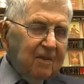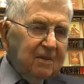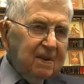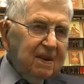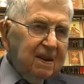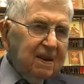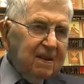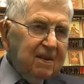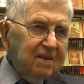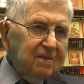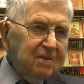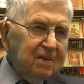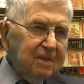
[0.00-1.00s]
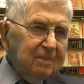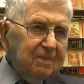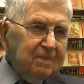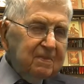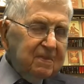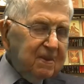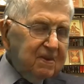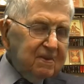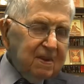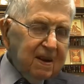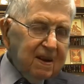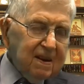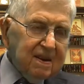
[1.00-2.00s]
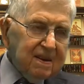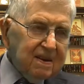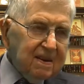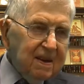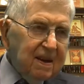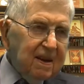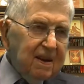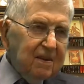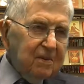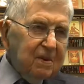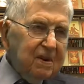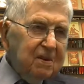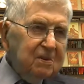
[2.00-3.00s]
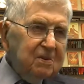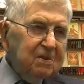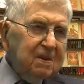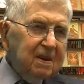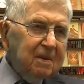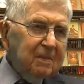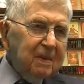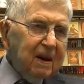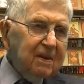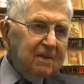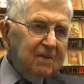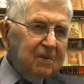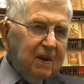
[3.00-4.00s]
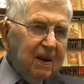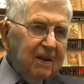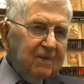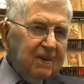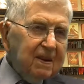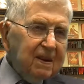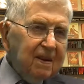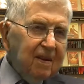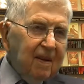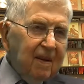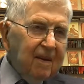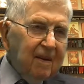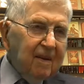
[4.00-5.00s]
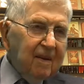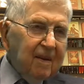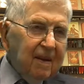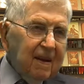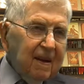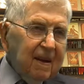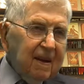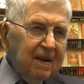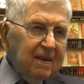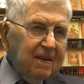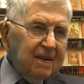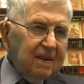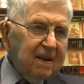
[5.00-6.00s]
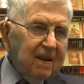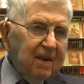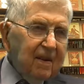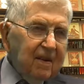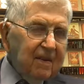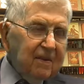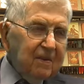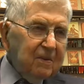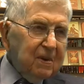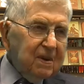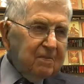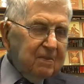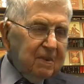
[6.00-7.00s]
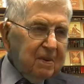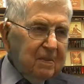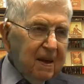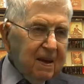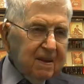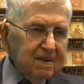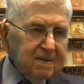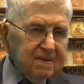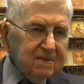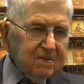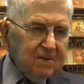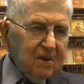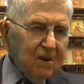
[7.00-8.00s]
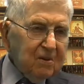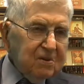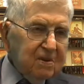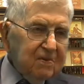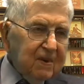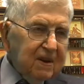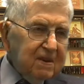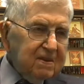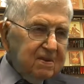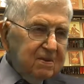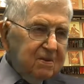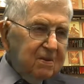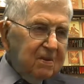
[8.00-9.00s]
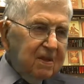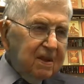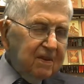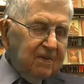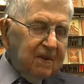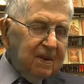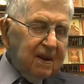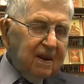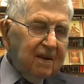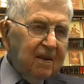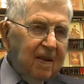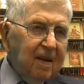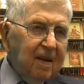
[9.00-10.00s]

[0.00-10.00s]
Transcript: We need to reduce the amount of traffic. And we make, those of us who live here